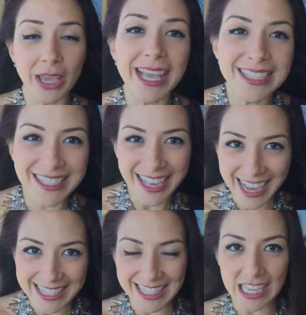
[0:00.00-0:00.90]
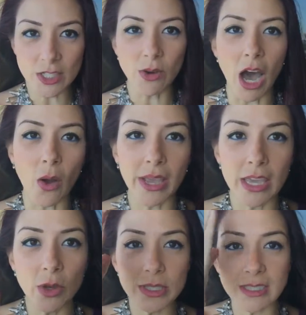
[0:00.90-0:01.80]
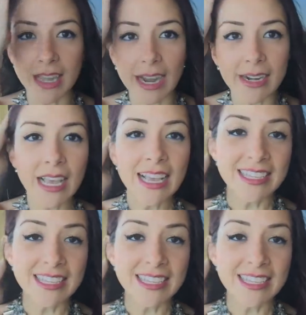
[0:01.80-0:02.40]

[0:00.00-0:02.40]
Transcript: insights into how can you start